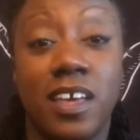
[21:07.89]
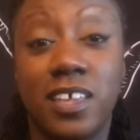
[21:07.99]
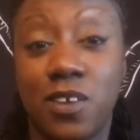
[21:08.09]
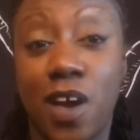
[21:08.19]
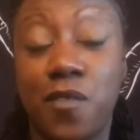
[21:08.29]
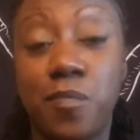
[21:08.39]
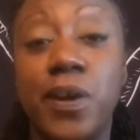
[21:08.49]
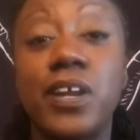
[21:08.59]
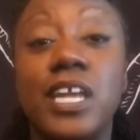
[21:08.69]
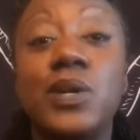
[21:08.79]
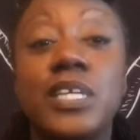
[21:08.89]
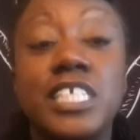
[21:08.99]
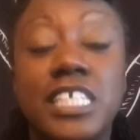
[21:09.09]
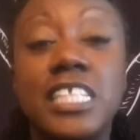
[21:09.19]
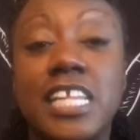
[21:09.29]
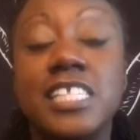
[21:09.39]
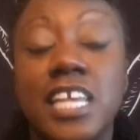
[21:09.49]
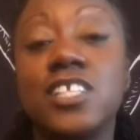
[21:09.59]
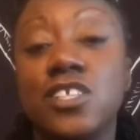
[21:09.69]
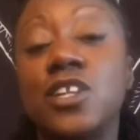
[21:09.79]
You have a burning question that's
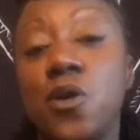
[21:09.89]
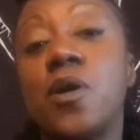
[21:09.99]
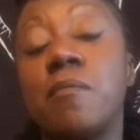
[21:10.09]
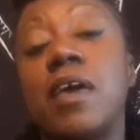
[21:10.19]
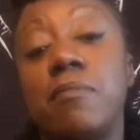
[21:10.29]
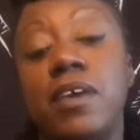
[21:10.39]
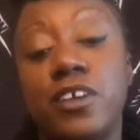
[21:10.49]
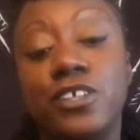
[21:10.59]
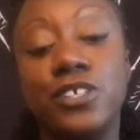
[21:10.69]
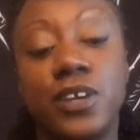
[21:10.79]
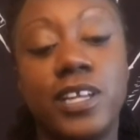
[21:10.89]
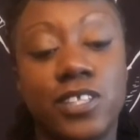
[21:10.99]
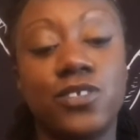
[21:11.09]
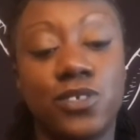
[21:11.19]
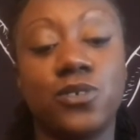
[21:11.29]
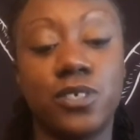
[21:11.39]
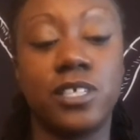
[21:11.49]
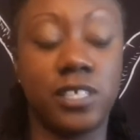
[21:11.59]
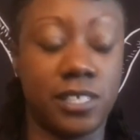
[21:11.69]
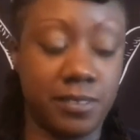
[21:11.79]
yes, no, or maybe. Here's your answer, Taurus.